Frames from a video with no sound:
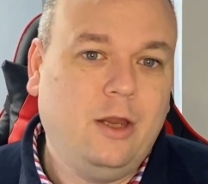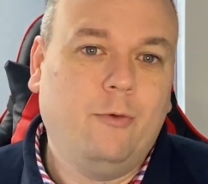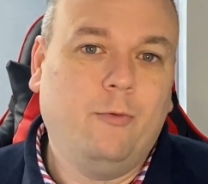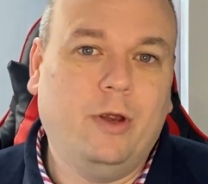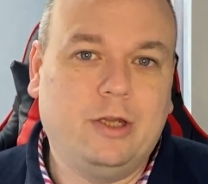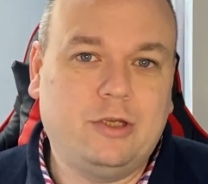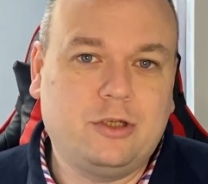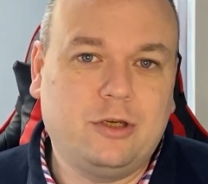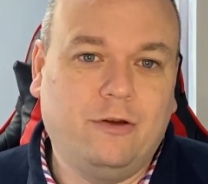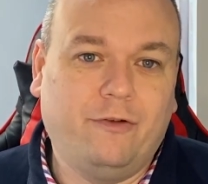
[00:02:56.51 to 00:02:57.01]

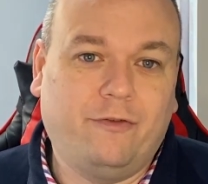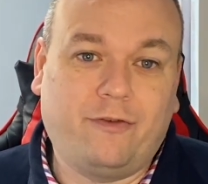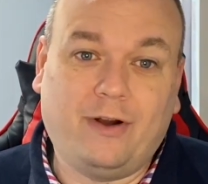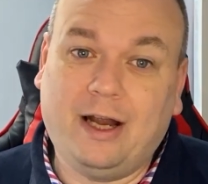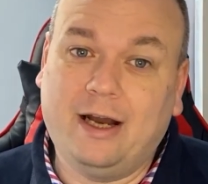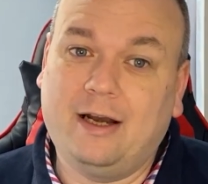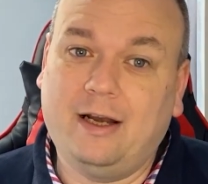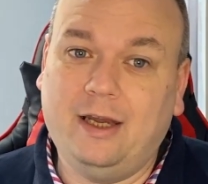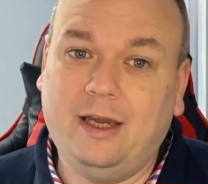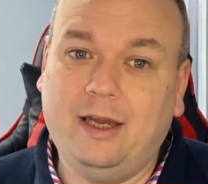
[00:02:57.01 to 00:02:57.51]
which
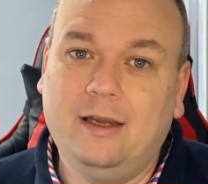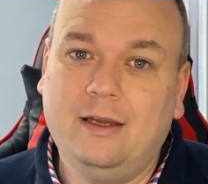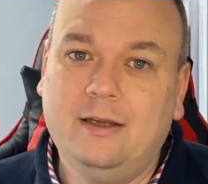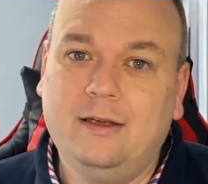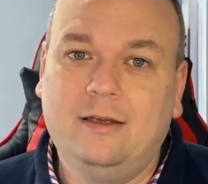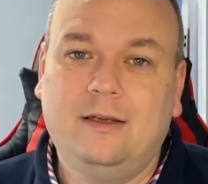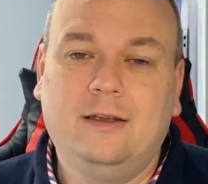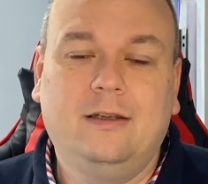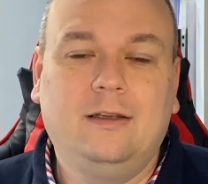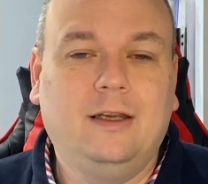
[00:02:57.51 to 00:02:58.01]
frankly
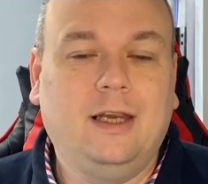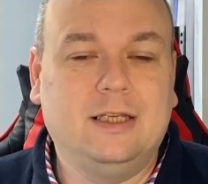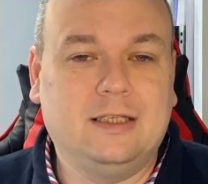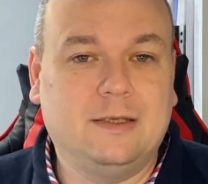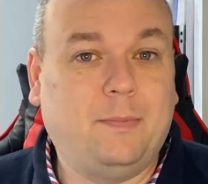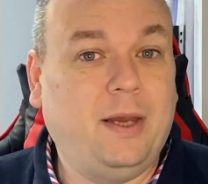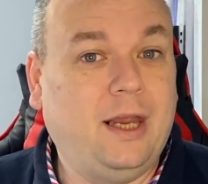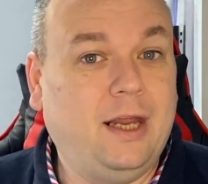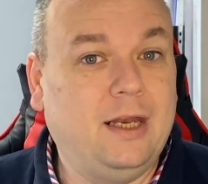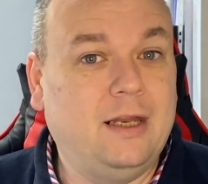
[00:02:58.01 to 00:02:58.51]
is
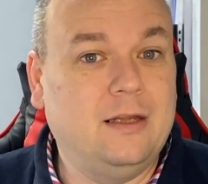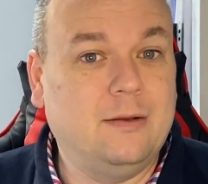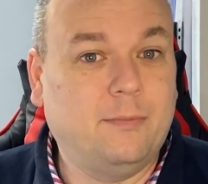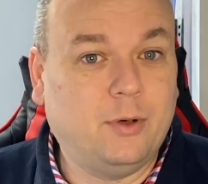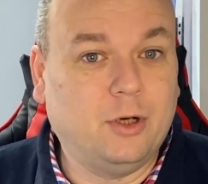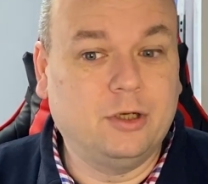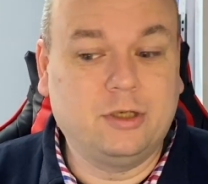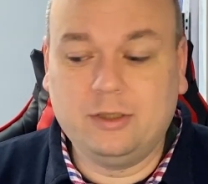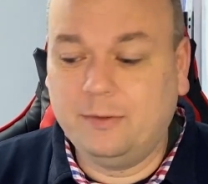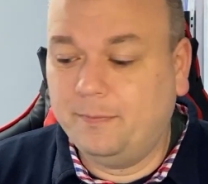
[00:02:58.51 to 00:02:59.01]
a pain in the
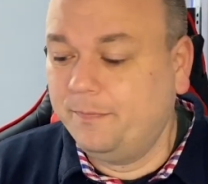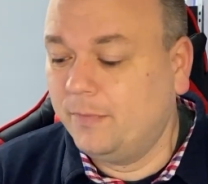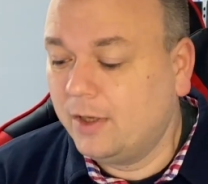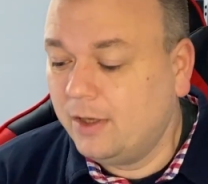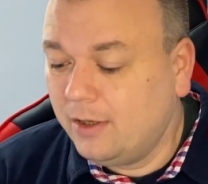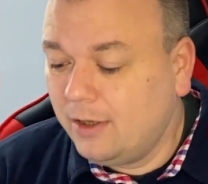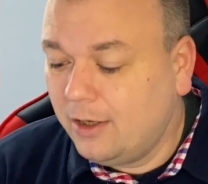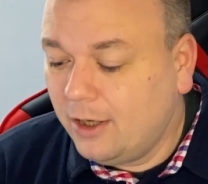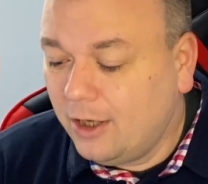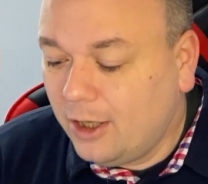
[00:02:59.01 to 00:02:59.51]
butt.
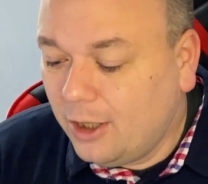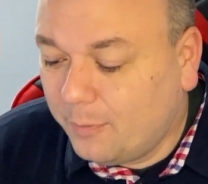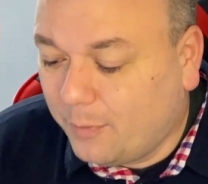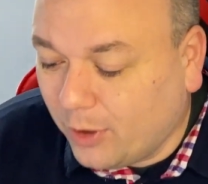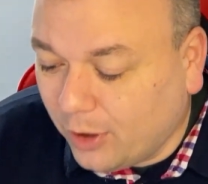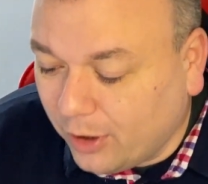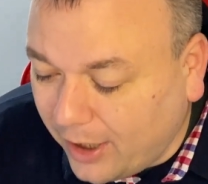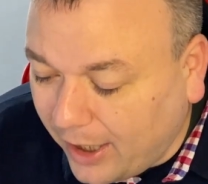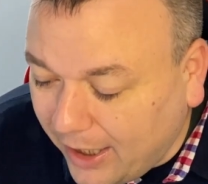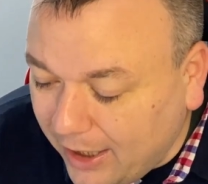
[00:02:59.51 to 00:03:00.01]

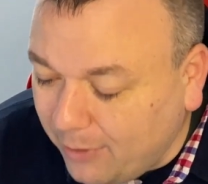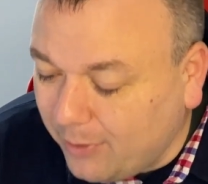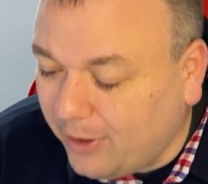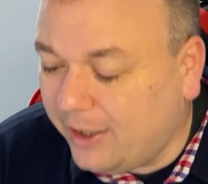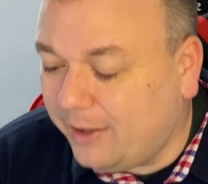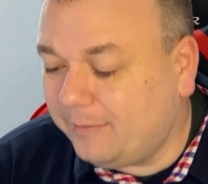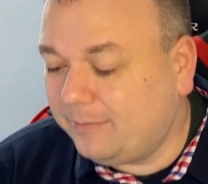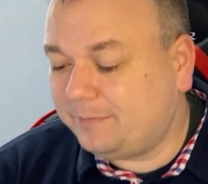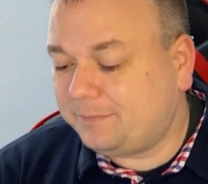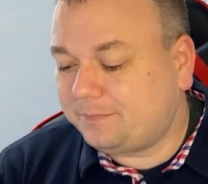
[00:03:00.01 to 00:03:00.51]
But
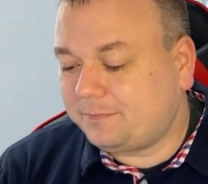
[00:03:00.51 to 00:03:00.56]
anyway,